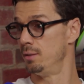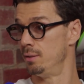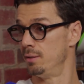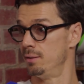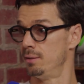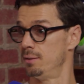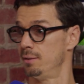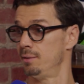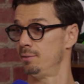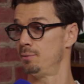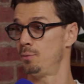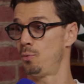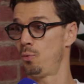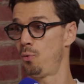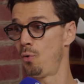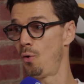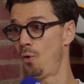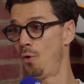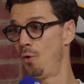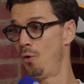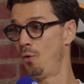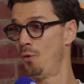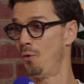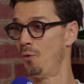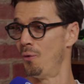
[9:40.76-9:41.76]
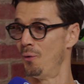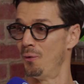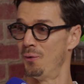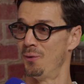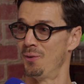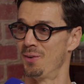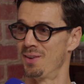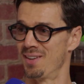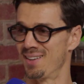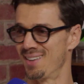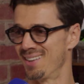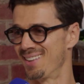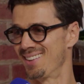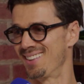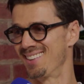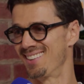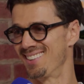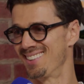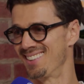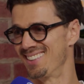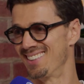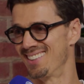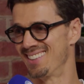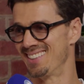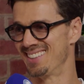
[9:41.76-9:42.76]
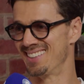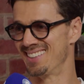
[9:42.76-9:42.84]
Yeah, exactly. Was there anyone in